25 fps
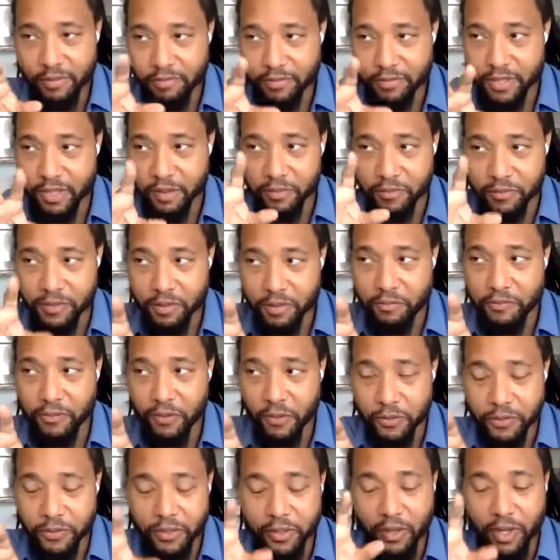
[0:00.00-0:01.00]
Some some
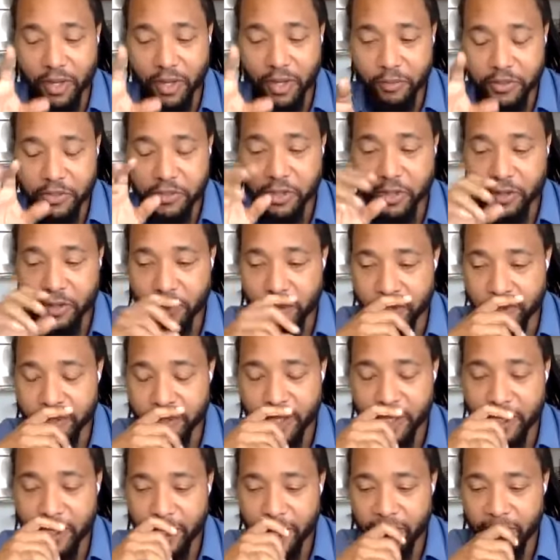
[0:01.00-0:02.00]
folks know I'll be sharing
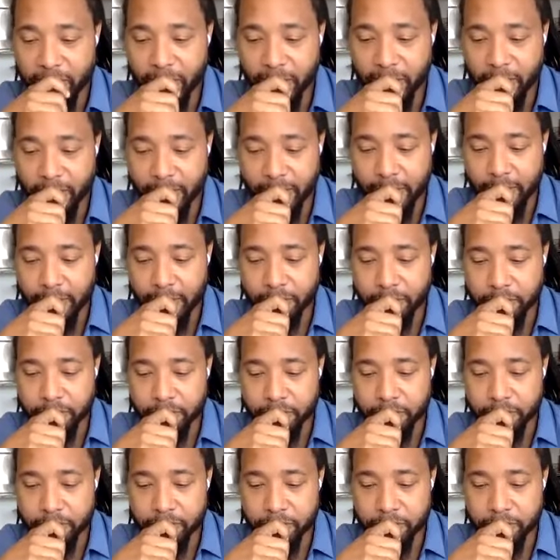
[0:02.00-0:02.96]
um,